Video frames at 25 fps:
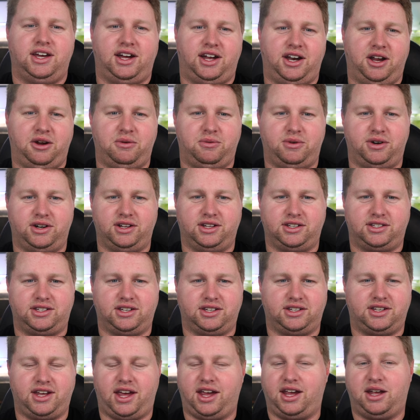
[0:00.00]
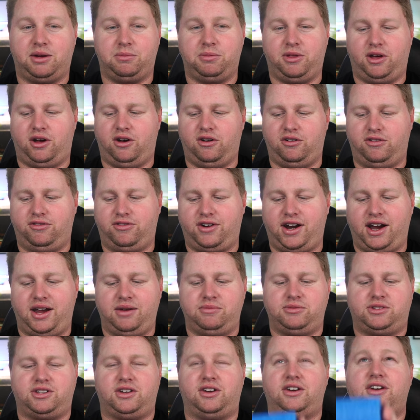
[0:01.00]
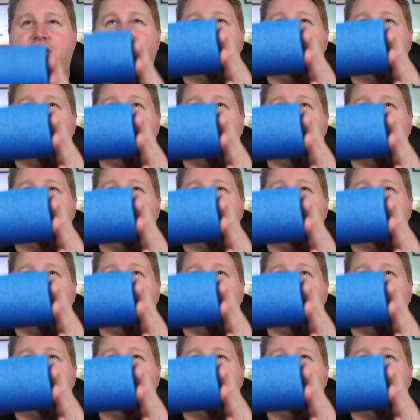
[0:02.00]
I don't want it to take up the whole frame, so